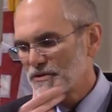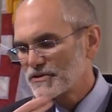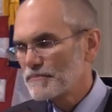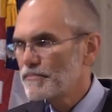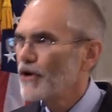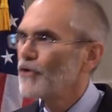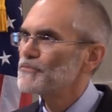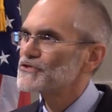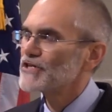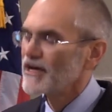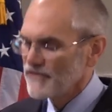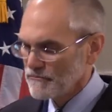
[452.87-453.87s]
but the
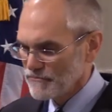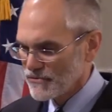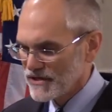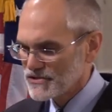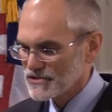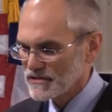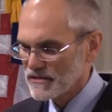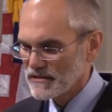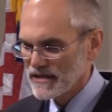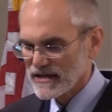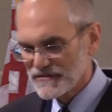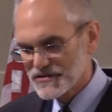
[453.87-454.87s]
popes have embraced it
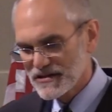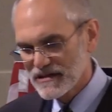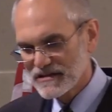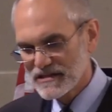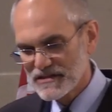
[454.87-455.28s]
and have said